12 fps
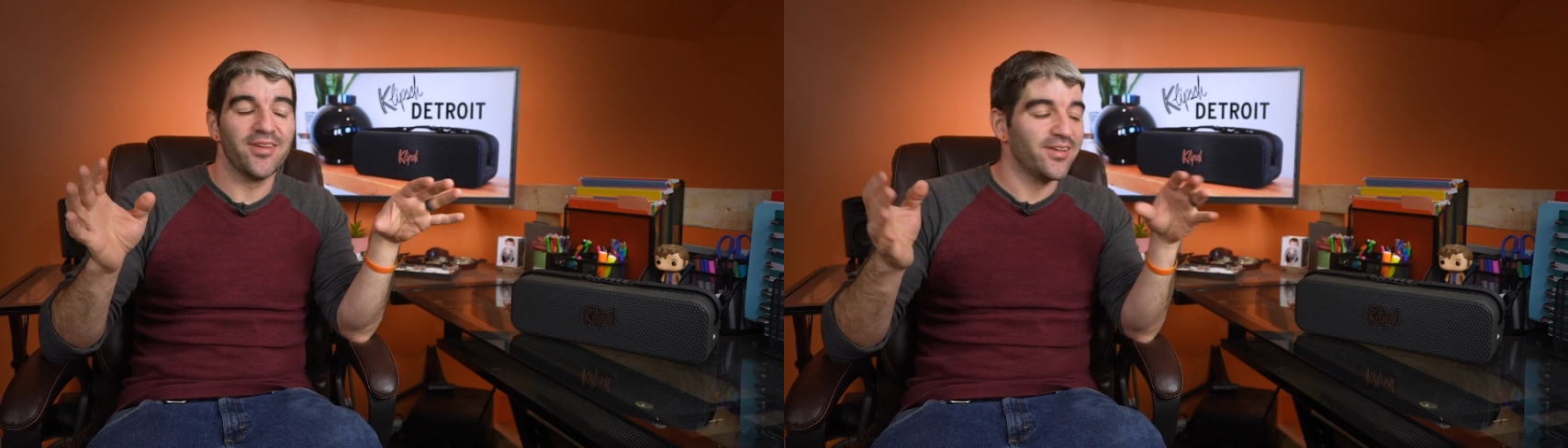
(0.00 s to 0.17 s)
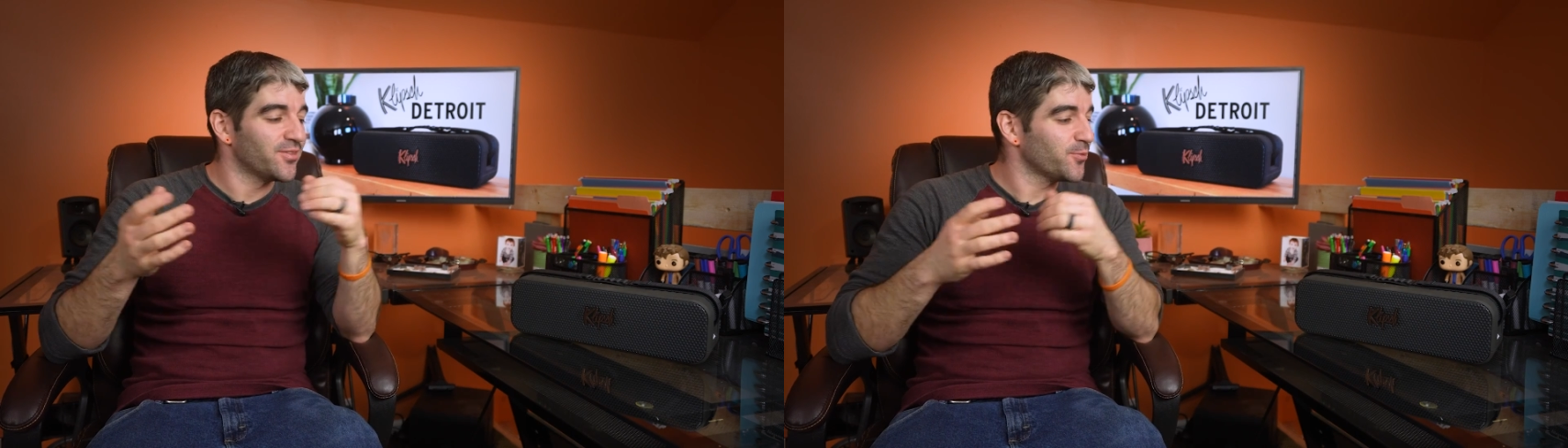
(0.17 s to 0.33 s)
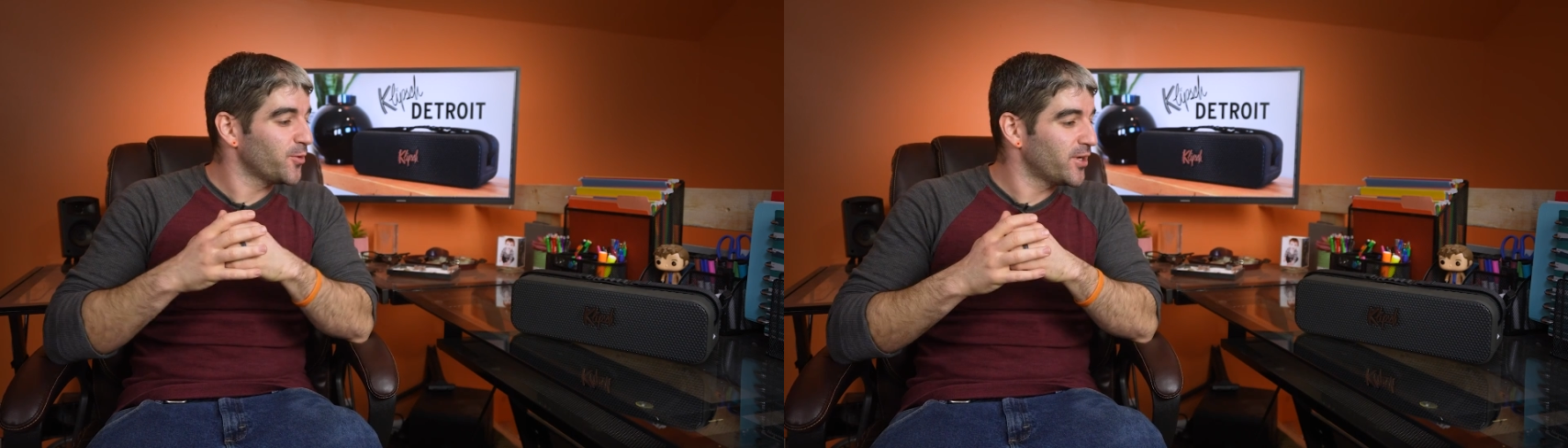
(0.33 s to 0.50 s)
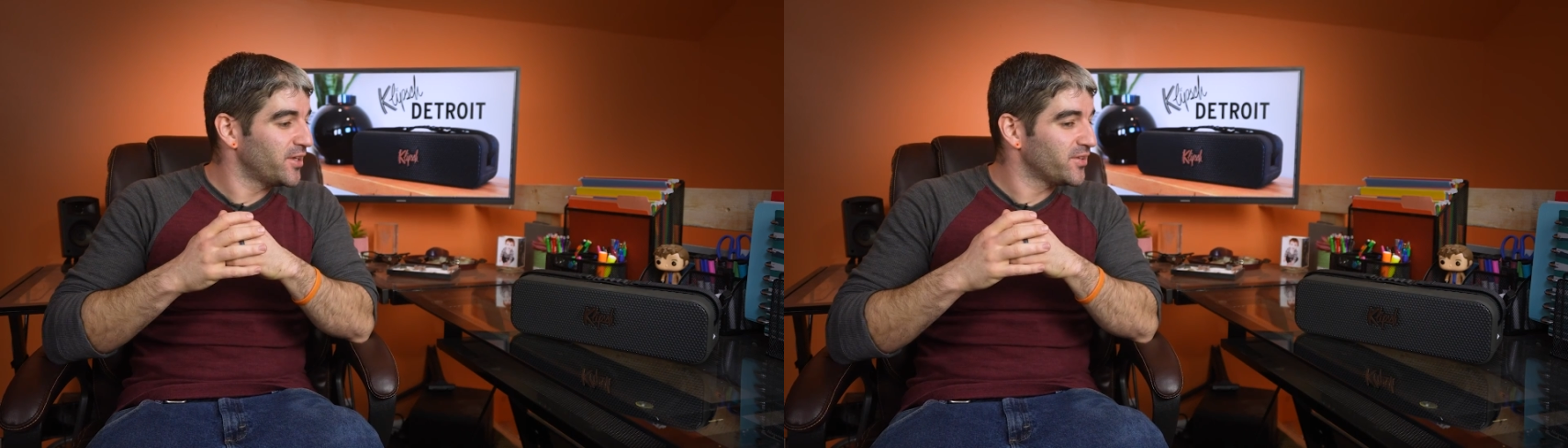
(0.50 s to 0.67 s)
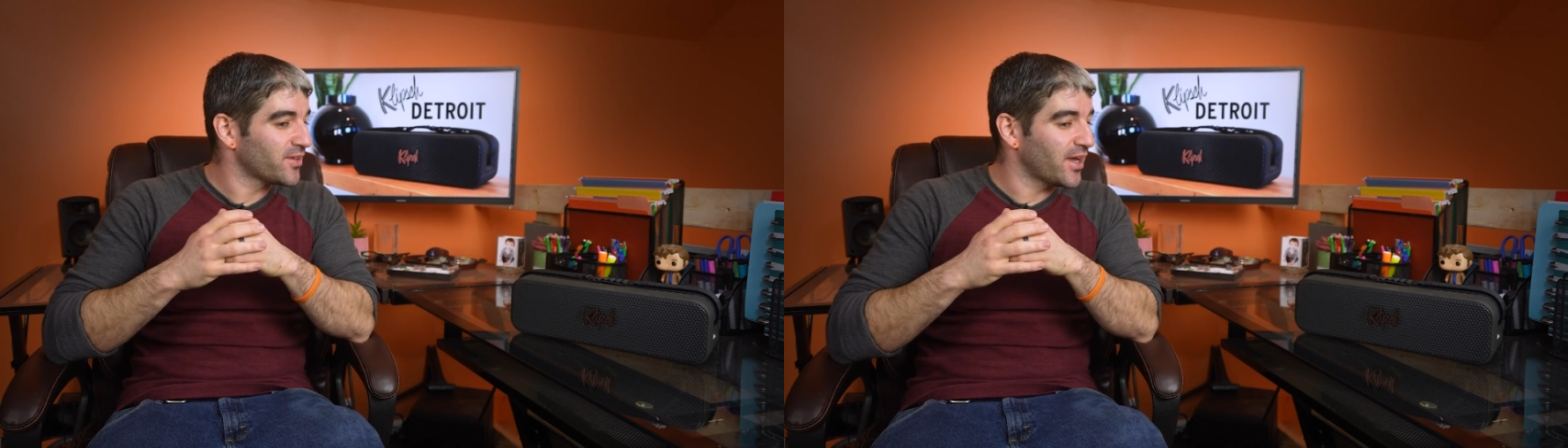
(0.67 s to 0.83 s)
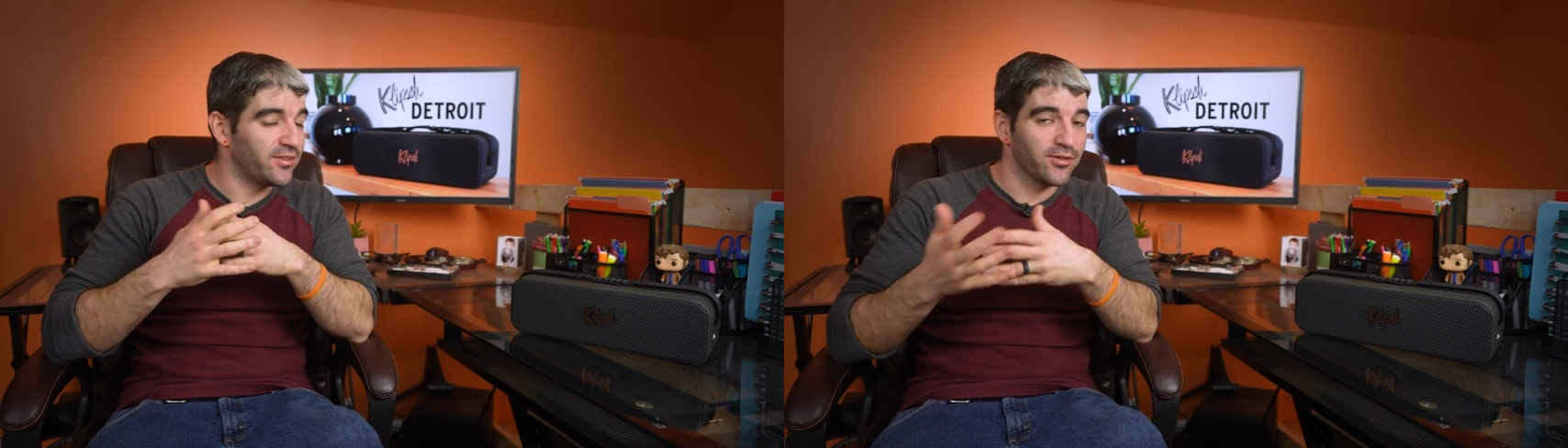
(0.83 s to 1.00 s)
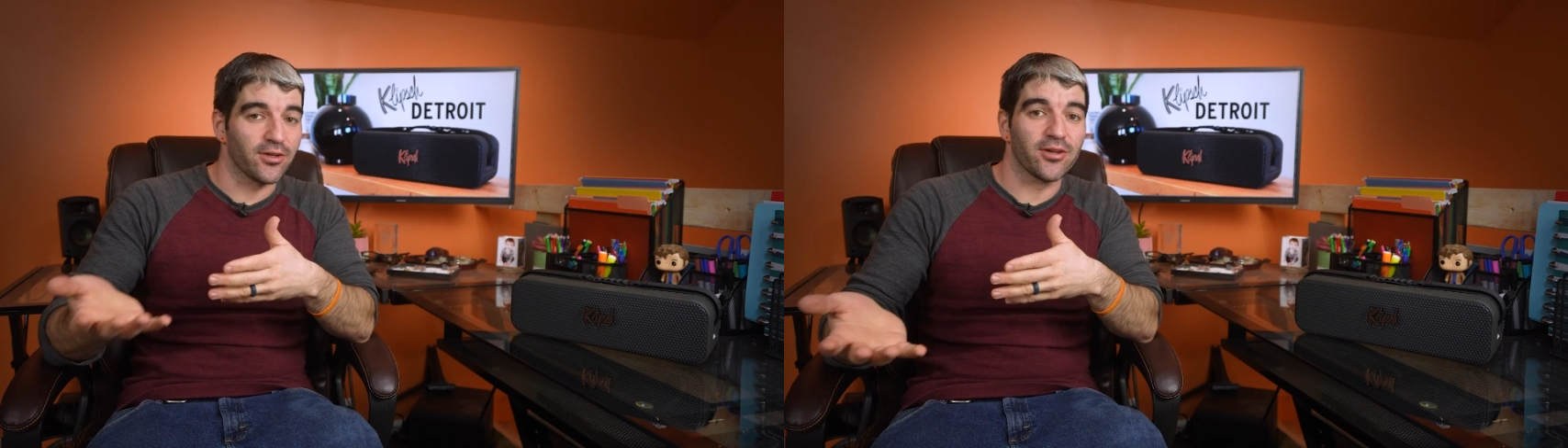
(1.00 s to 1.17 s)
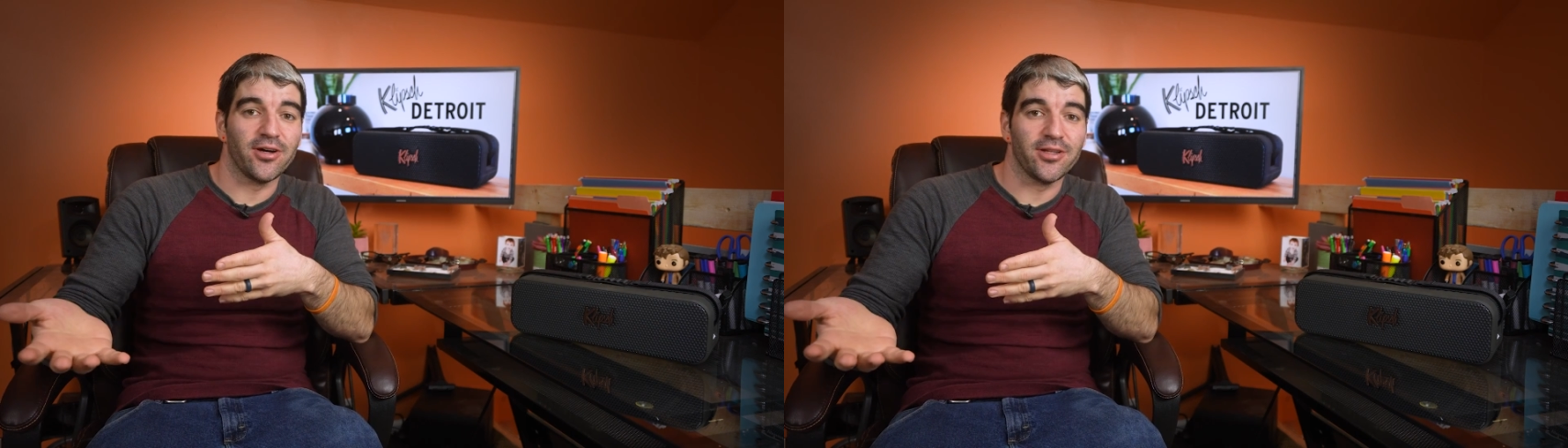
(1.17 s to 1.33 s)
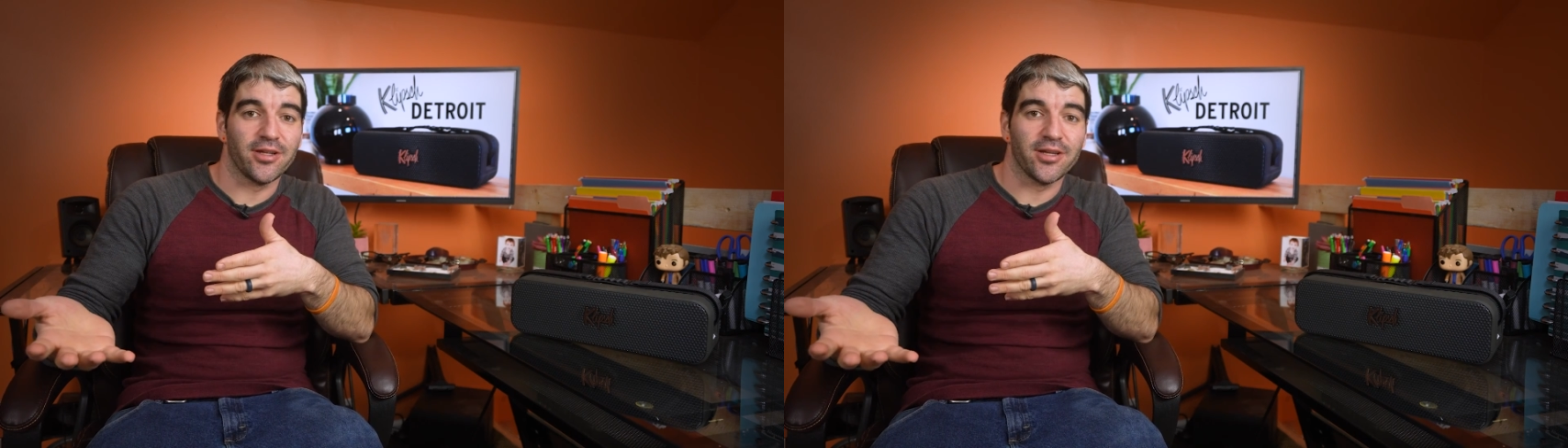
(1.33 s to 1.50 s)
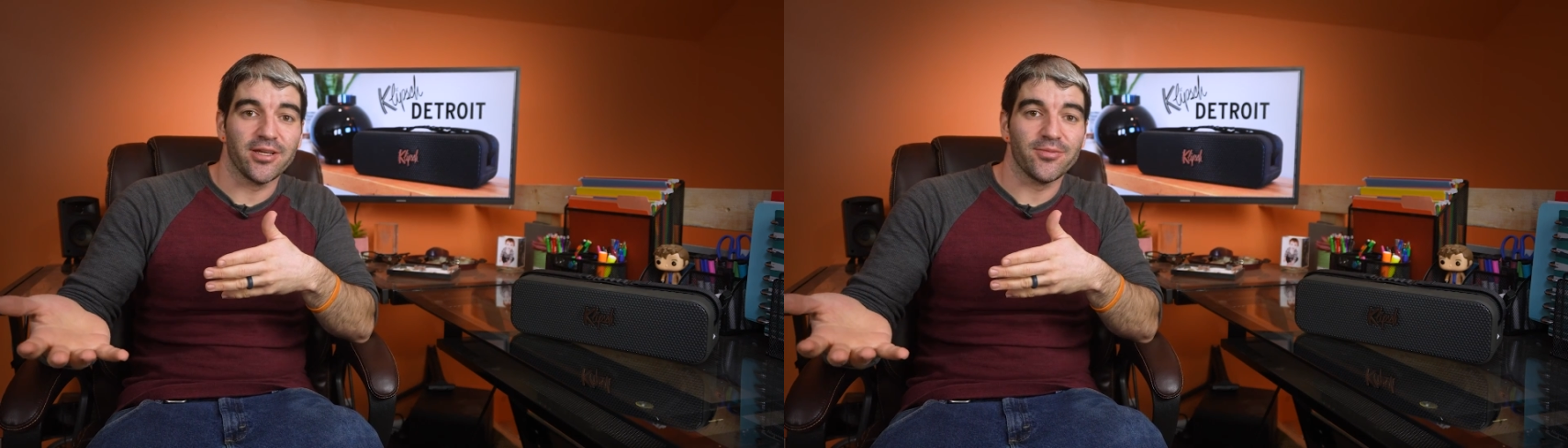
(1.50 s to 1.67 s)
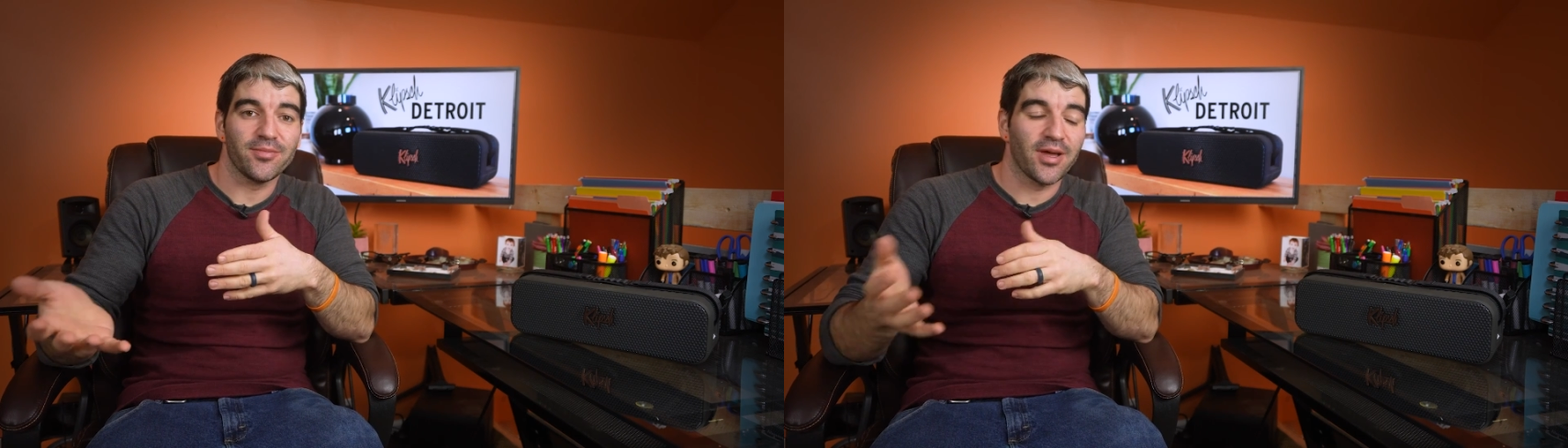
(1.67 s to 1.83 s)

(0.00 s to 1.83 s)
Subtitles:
this was I took a call on it.